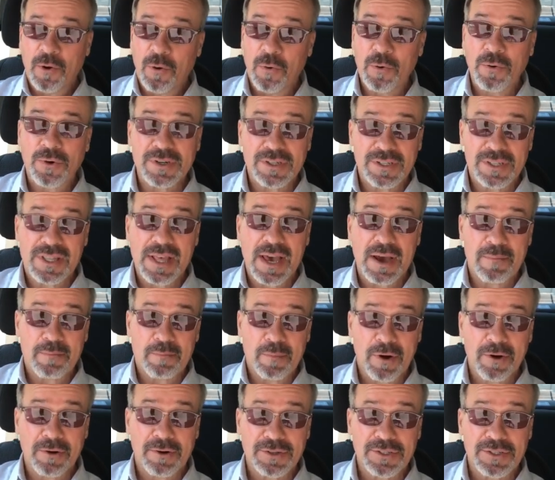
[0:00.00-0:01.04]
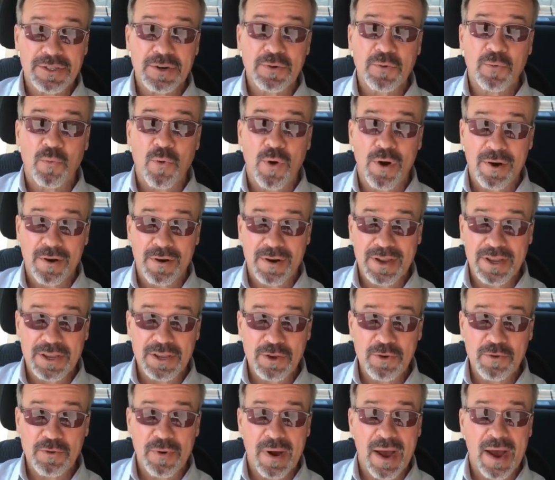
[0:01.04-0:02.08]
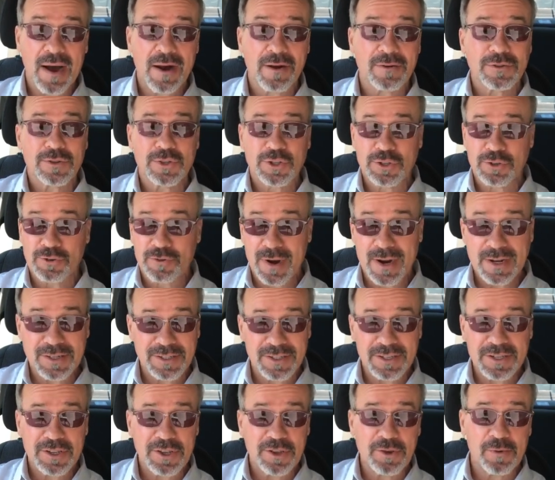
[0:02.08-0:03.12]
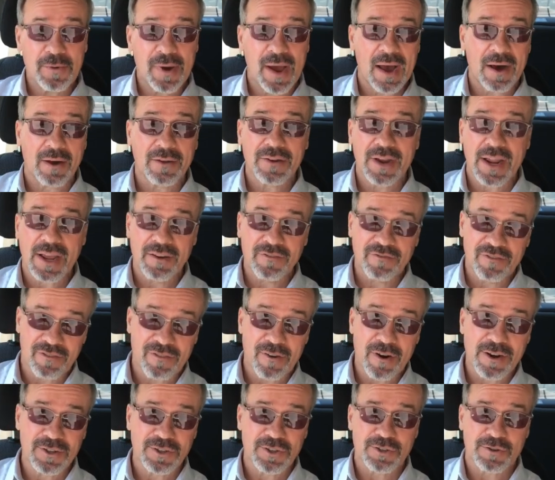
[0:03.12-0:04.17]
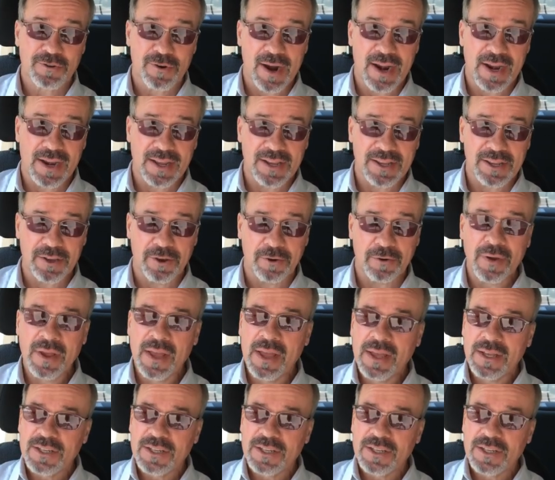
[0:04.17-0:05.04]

Or is that person wearing you out, stressing you out, and frustrating you?